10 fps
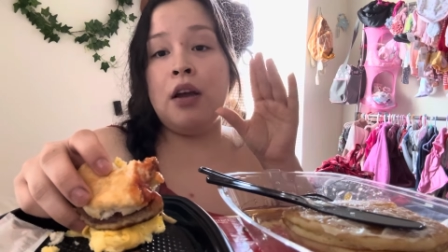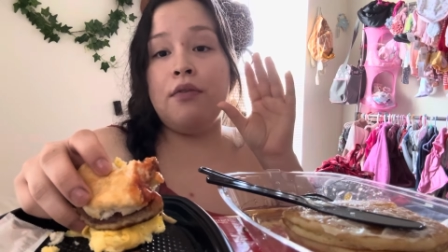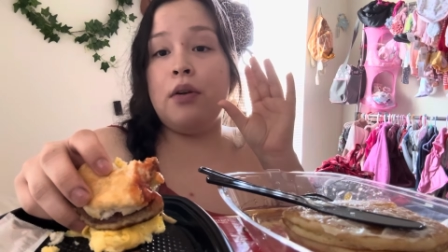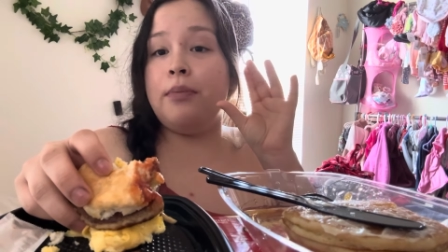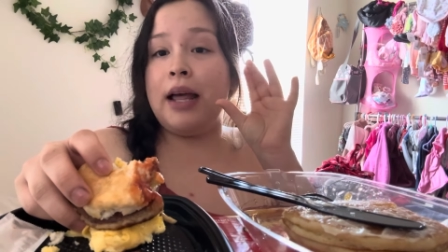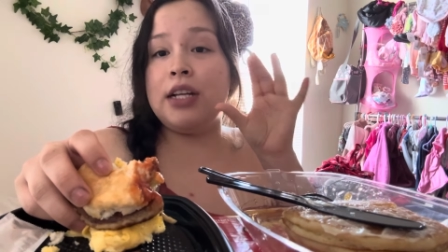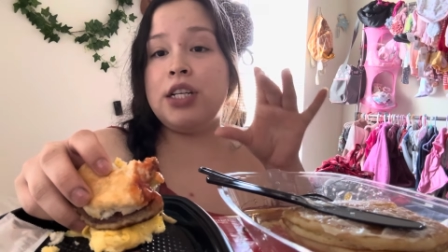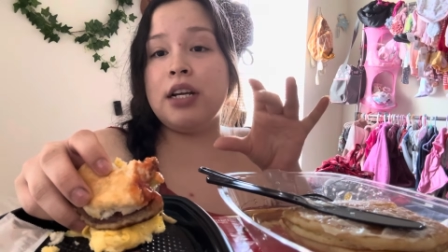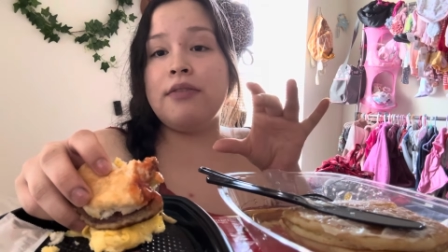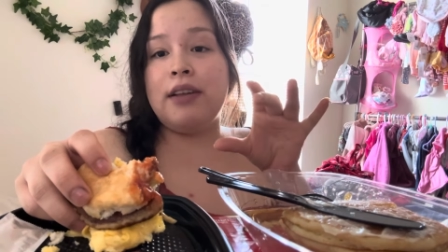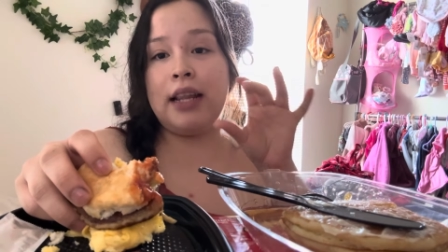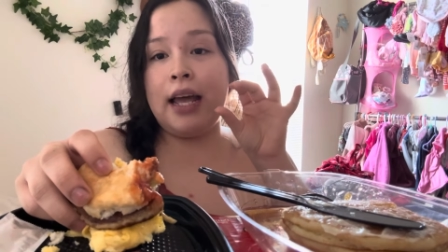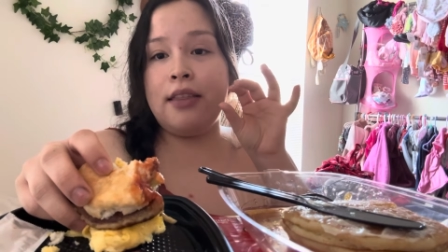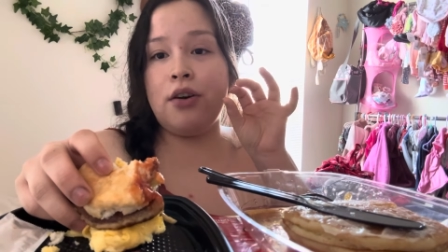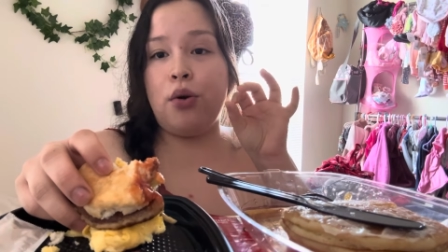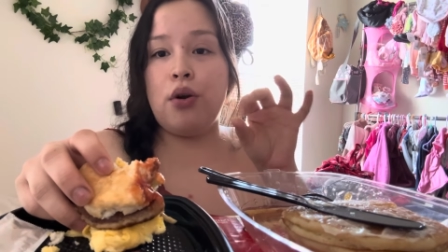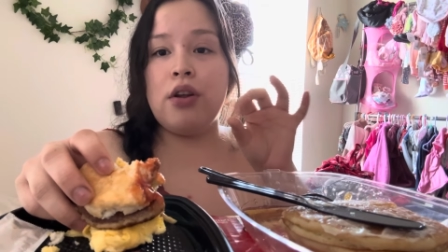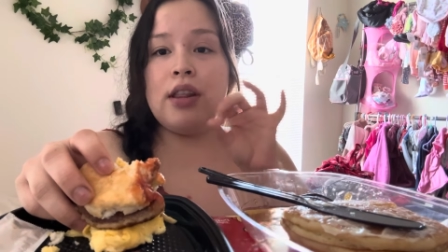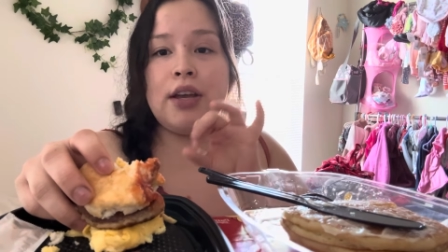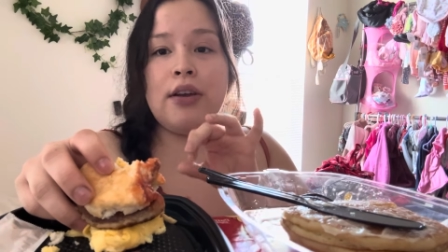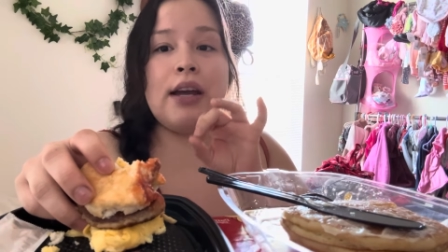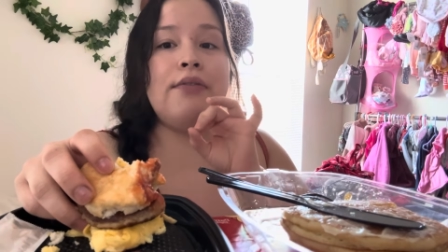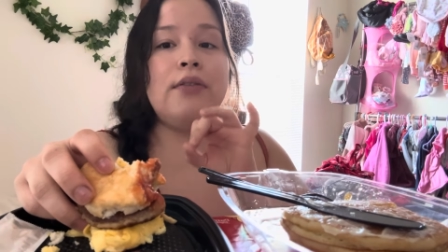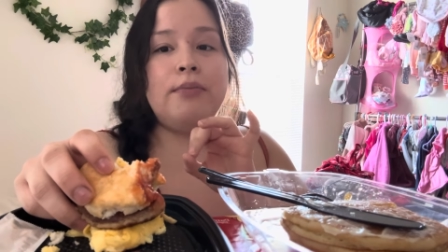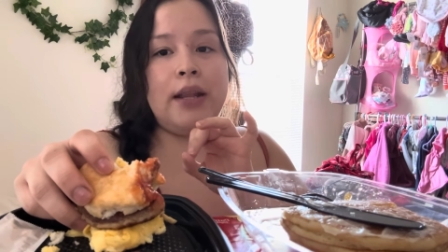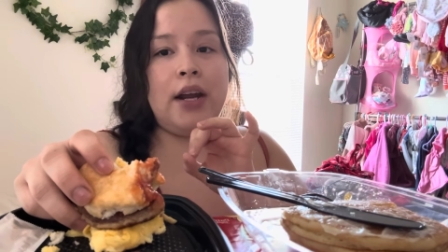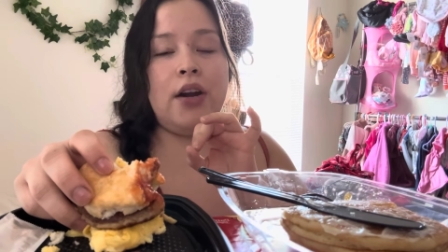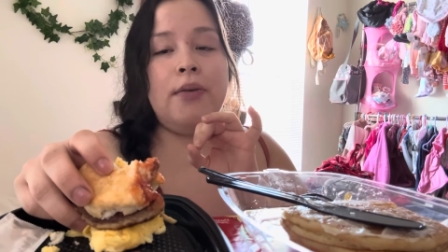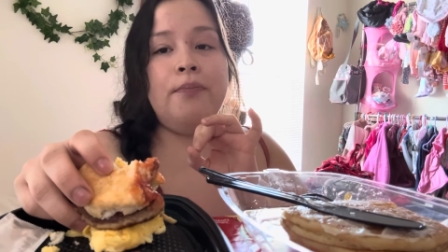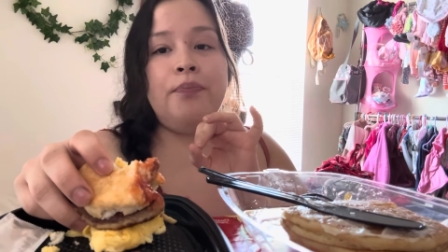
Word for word: From that Chick-fil-A, the order that you get from there,